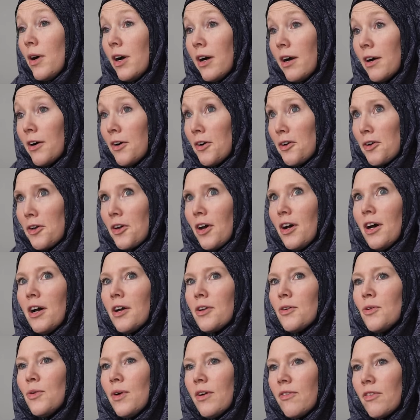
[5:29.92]
are, or
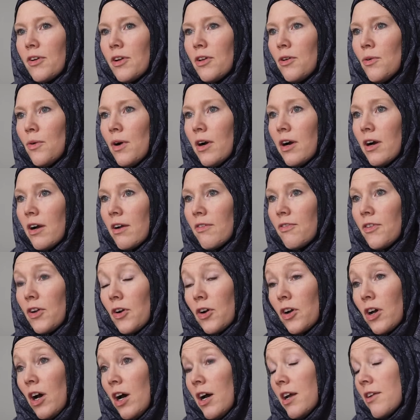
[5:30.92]
God, whoever you are, if
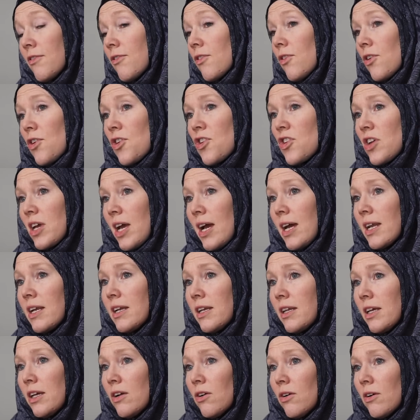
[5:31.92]
you're God of
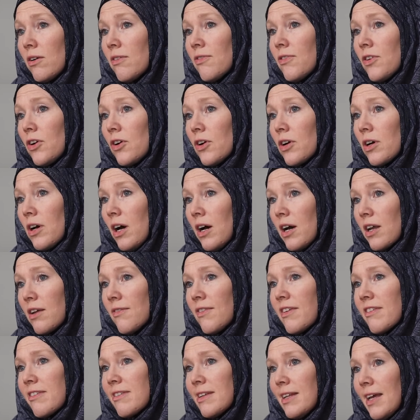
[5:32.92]
Christianity or if you're God
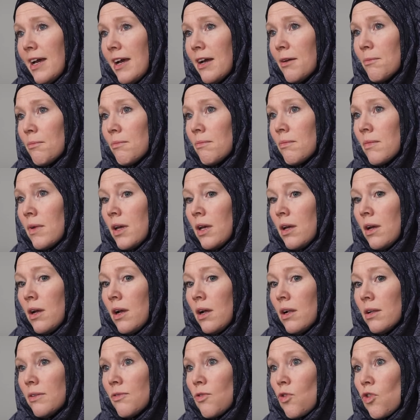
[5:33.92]
of Islam,
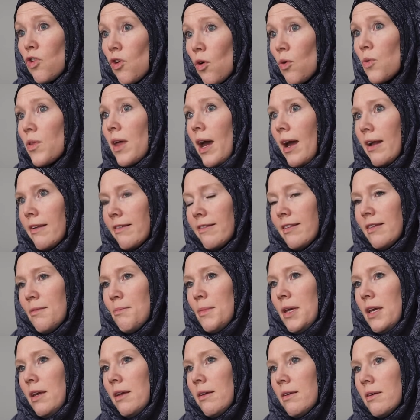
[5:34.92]
show that to
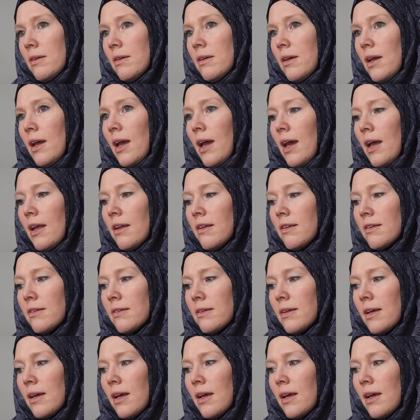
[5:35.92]
me and